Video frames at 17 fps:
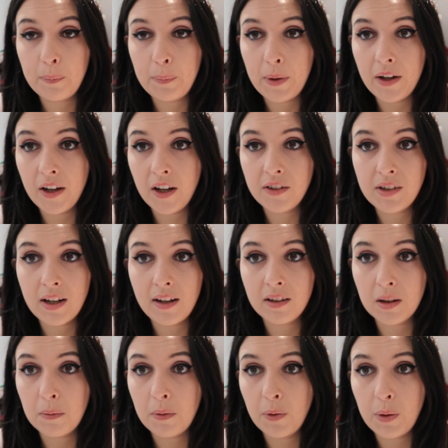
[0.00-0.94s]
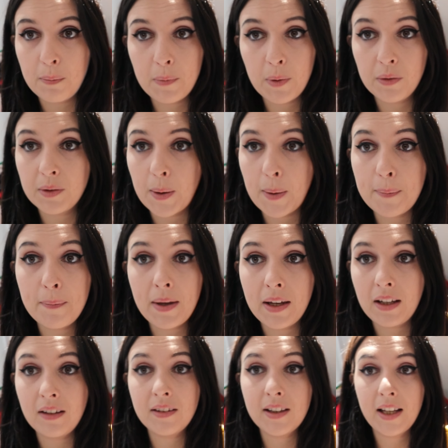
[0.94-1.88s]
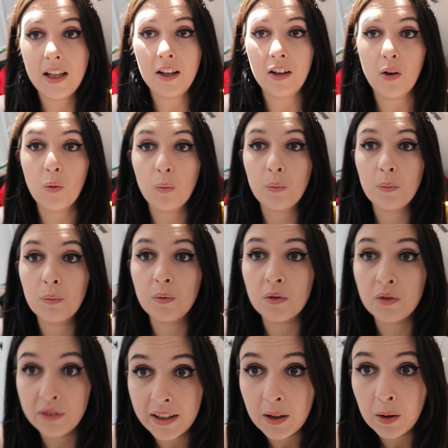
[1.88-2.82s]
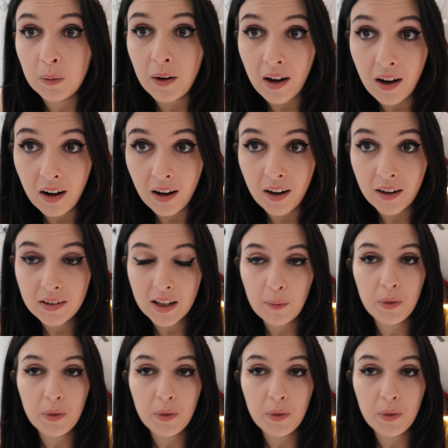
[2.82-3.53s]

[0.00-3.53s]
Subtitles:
purchase some of the most amazing real art.